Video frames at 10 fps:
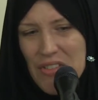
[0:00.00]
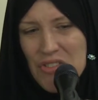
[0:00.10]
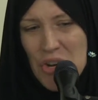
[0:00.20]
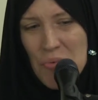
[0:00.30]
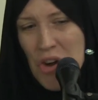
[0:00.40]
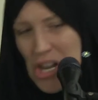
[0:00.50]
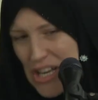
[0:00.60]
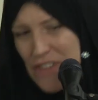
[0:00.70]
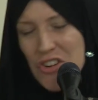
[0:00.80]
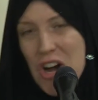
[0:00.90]
there were a
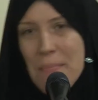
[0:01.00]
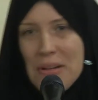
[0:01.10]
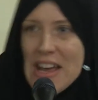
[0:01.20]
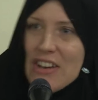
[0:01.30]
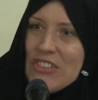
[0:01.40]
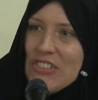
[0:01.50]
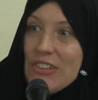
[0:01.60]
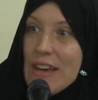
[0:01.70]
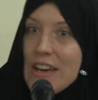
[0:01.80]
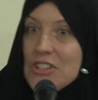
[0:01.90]
lot of complex